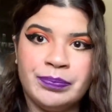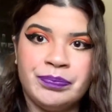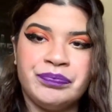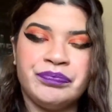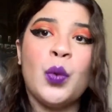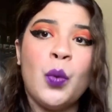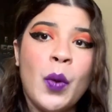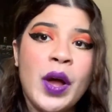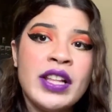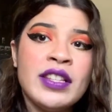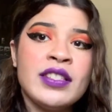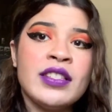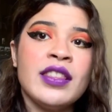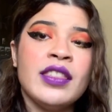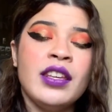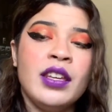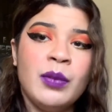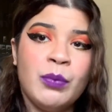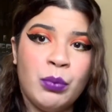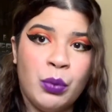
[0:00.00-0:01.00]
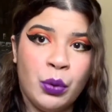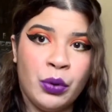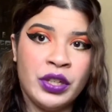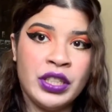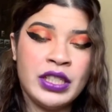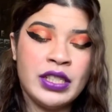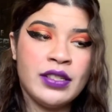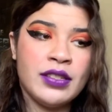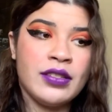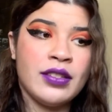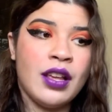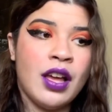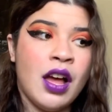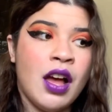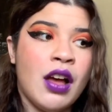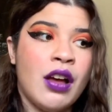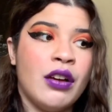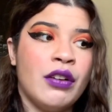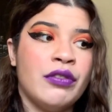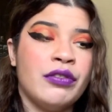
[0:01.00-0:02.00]
So what's the importance
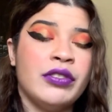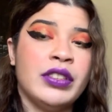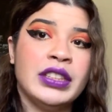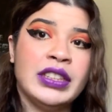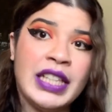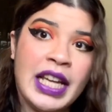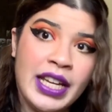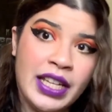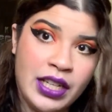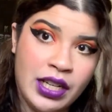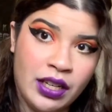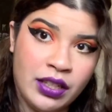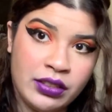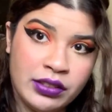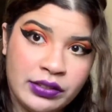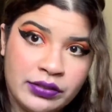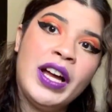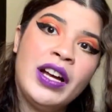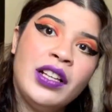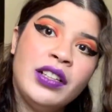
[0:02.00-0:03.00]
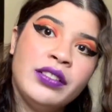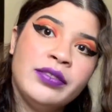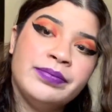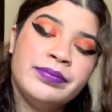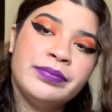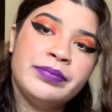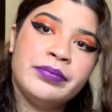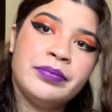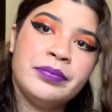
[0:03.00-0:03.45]
of lighting? Well,